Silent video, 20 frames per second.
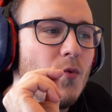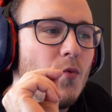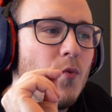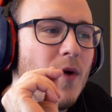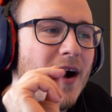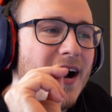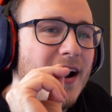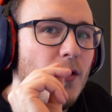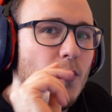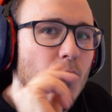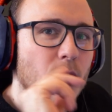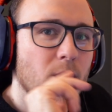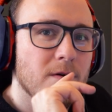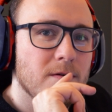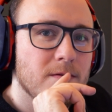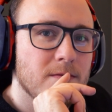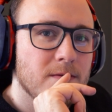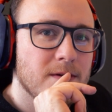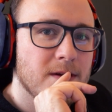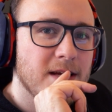wow,
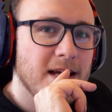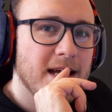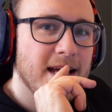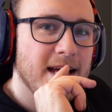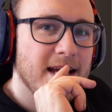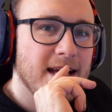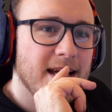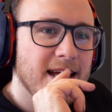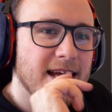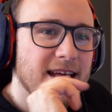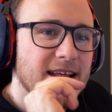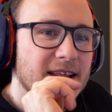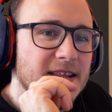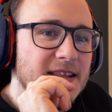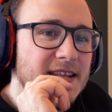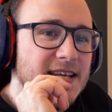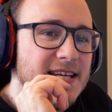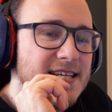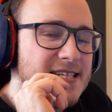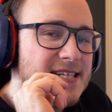
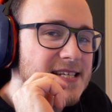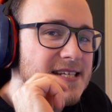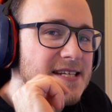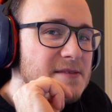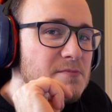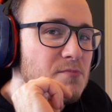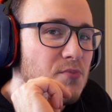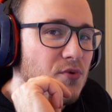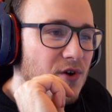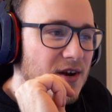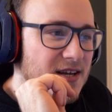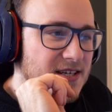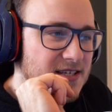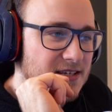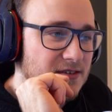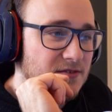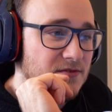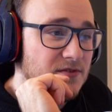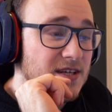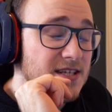this is
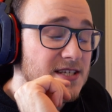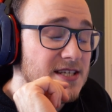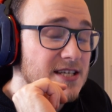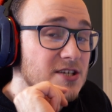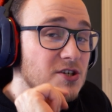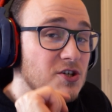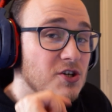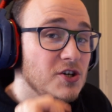impressive. This is